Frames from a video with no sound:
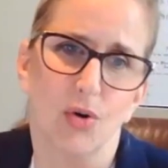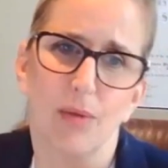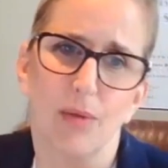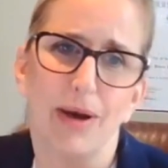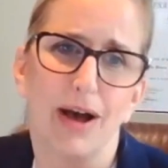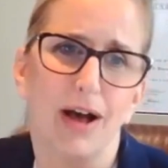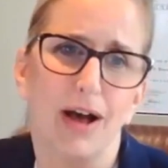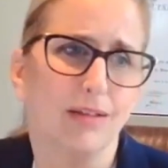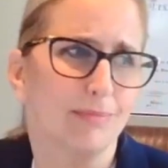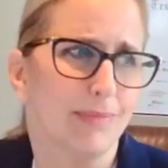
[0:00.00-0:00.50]

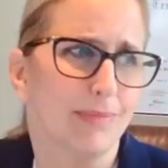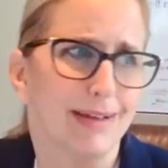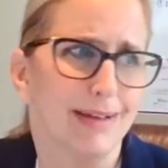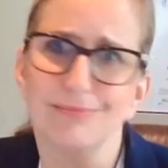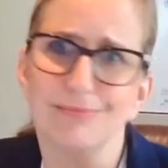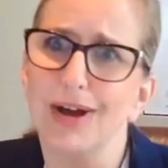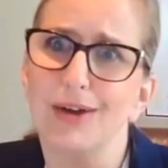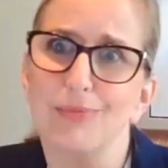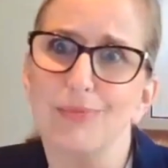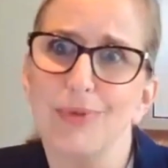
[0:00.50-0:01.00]
about
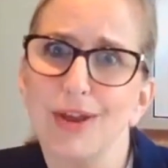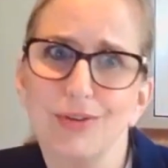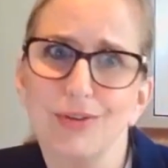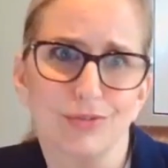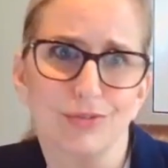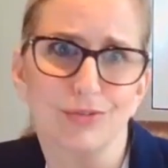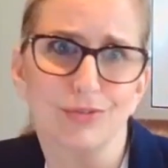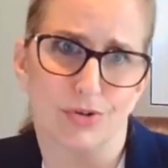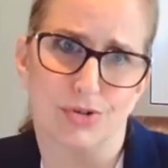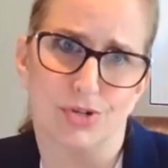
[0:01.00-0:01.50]
my
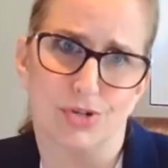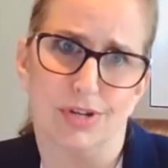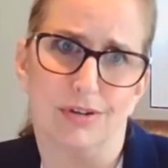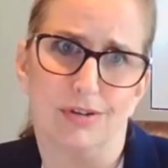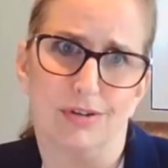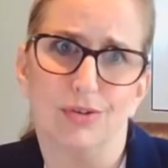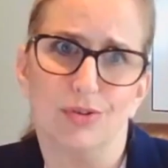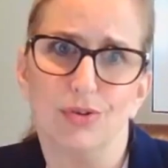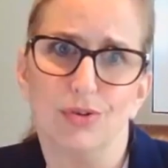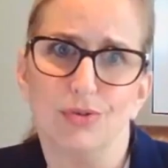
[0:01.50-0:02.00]
retinal
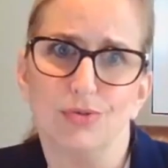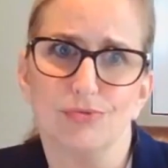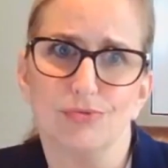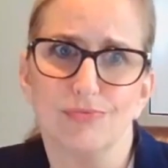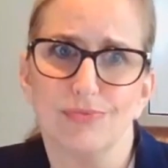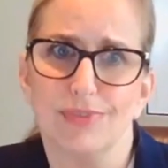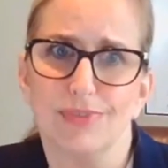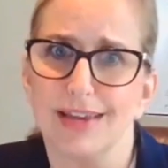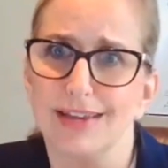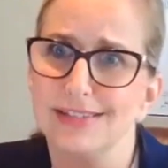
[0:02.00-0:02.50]
surgeon
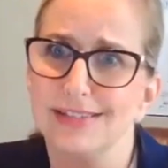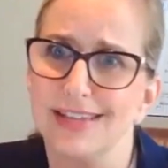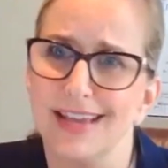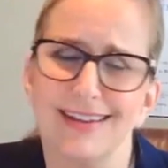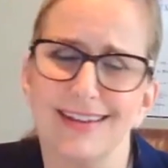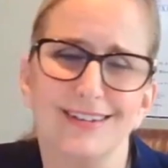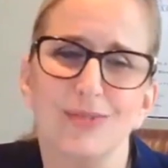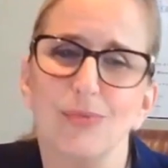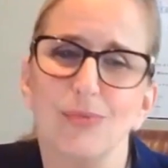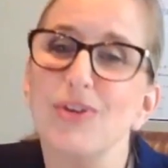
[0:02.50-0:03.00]
who they
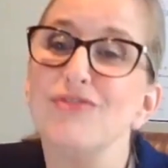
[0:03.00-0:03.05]
said,